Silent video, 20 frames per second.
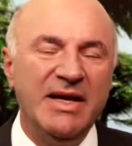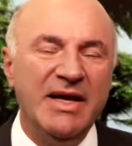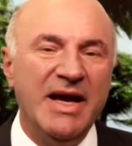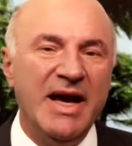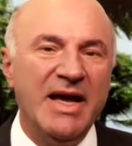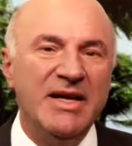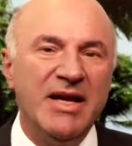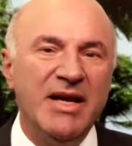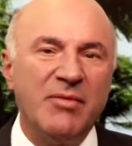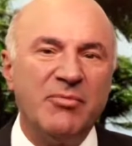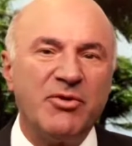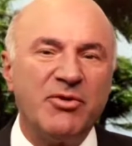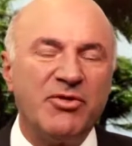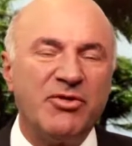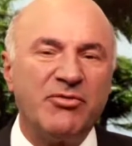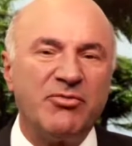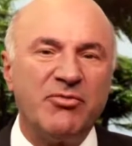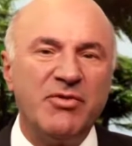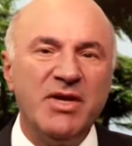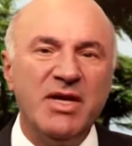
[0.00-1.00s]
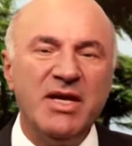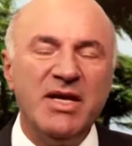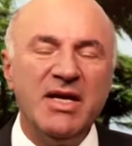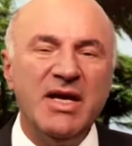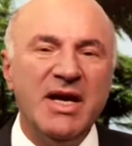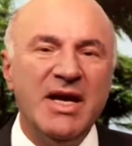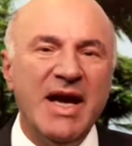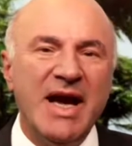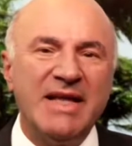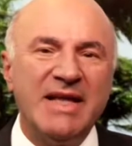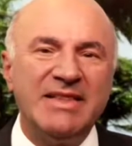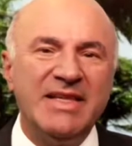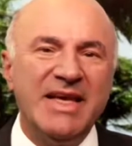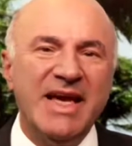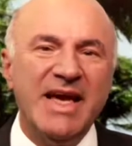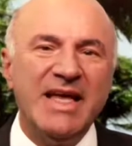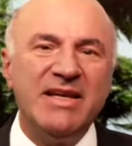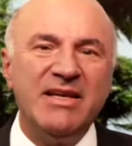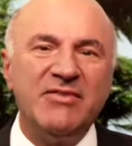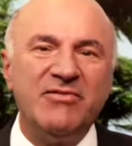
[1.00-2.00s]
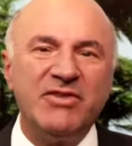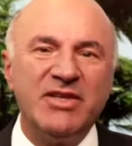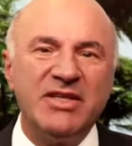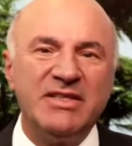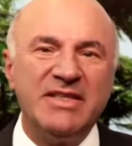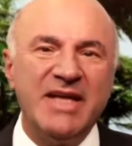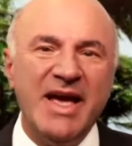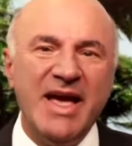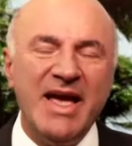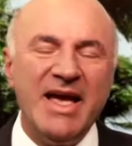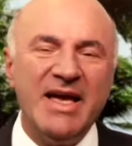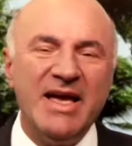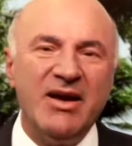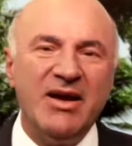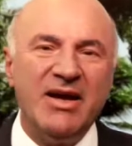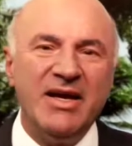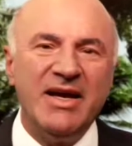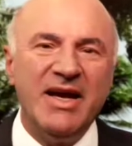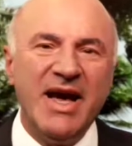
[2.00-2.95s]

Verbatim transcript: And number three, at the end of the day,